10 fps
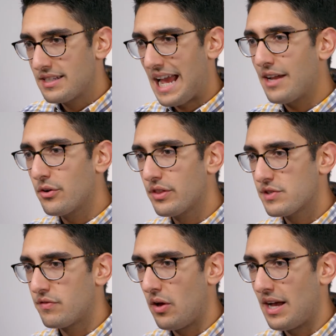To handle
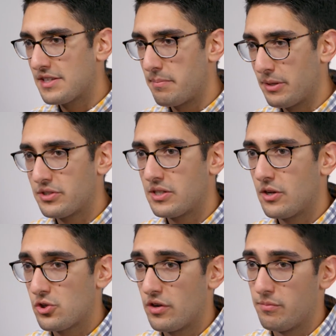this, Vault has a built-in
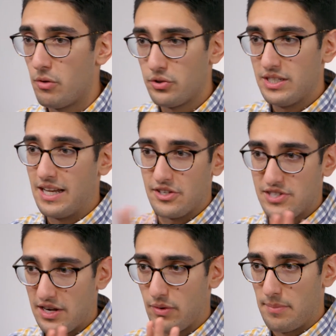notion of multi-data
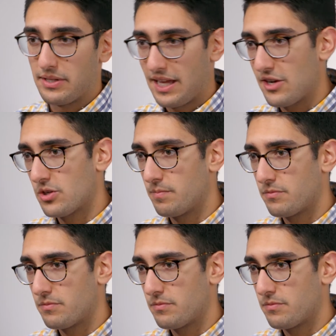center replication.